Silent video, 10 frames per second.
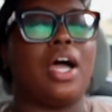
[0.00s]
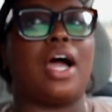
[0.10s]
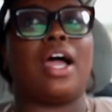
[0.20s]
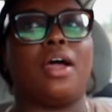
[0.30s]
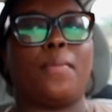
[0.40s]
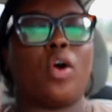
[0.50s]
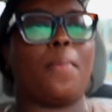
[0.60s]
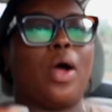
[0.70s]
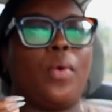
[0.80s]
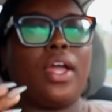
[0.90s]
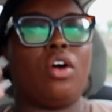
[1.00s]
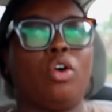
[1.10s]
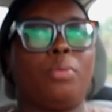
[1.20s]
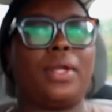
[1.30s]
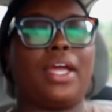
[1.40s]
I am on my way
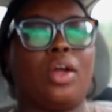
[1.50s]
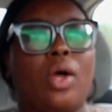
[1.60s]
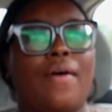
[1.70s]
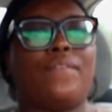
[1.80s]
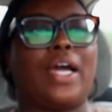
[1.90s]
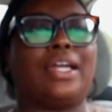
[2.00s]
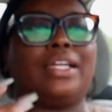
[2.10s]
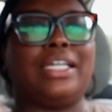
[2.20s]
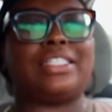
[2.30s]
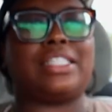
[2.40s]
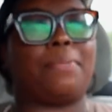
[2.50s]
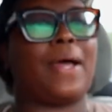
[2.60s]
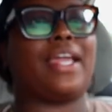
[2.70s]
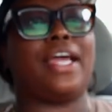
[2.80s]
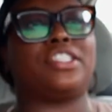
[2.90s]
home now. I'm finally
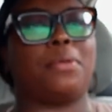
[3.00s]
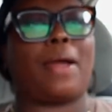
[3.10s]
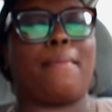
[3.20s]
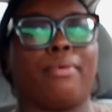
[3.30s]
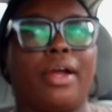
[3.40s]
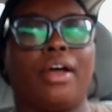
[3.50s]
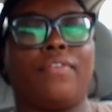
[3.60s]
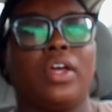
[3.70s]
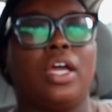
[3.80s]
semi-catching my breath.